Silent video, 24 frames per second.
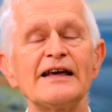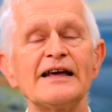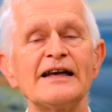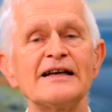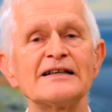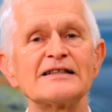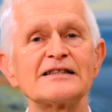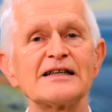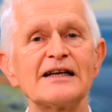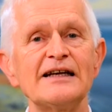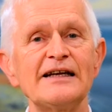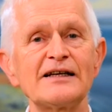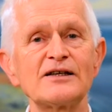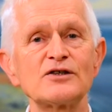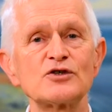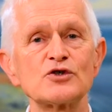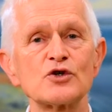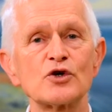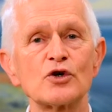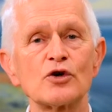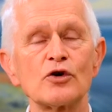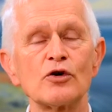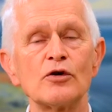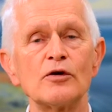
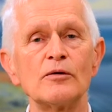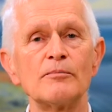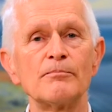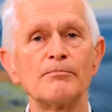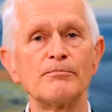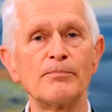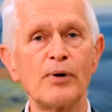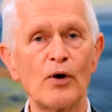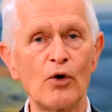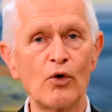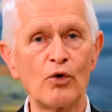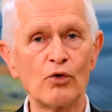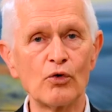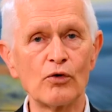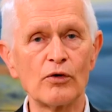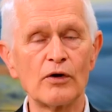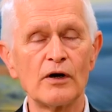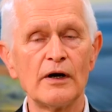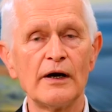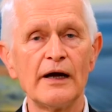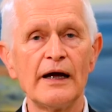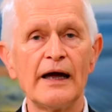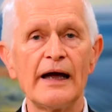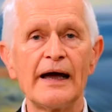intellectual pole.
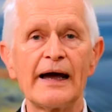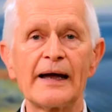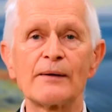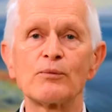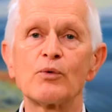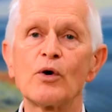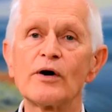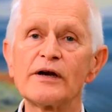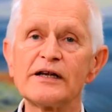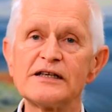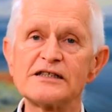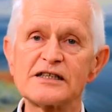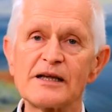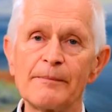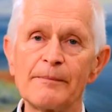And what is the